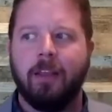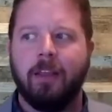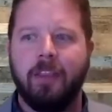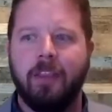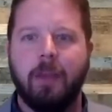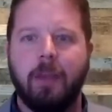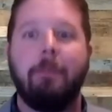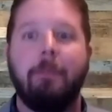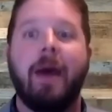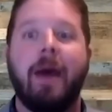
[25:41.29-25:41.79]

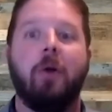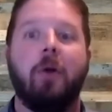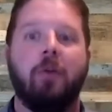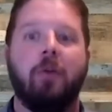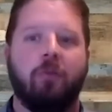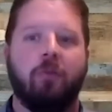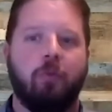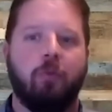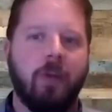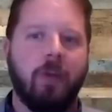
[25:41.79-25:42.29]
the amount of
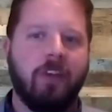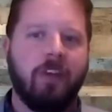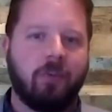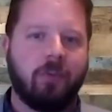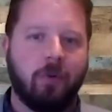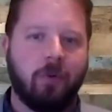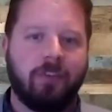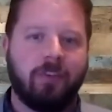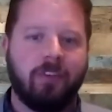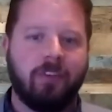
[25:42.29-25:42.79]

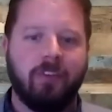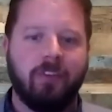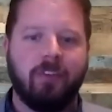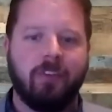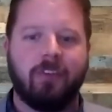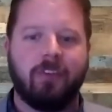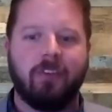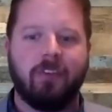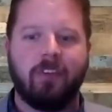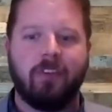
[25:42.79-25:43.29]

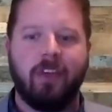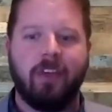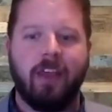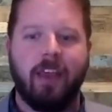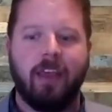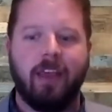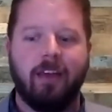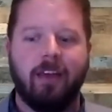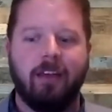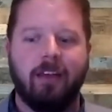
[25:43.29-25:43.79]
resources
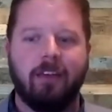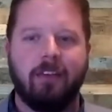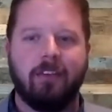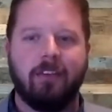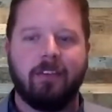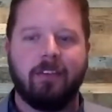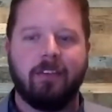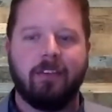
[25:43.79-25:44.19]
and